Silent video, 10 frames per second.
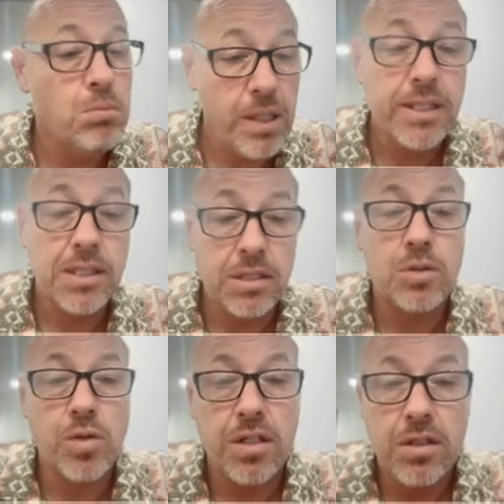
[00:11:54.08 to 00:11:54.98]
and paste this
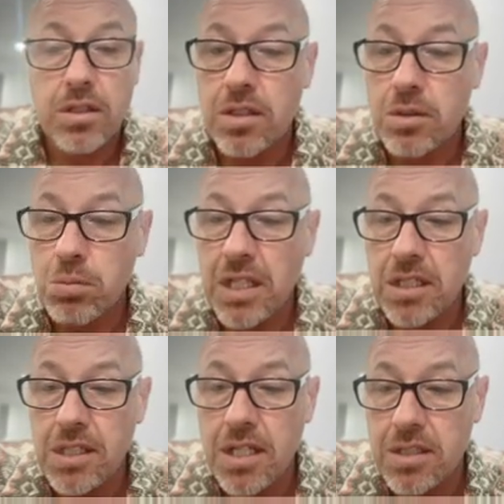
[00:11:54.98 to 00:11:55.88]
one. This makes
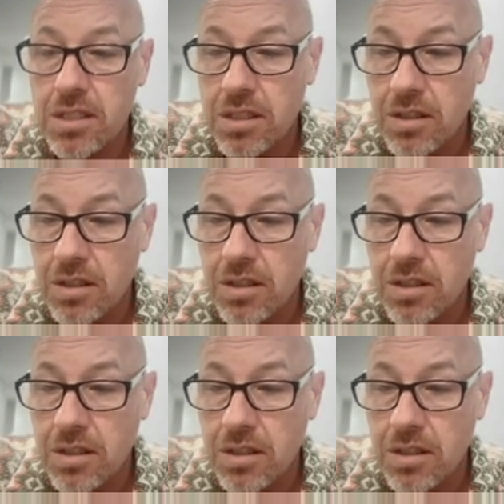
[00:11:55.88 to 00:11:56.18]
sense.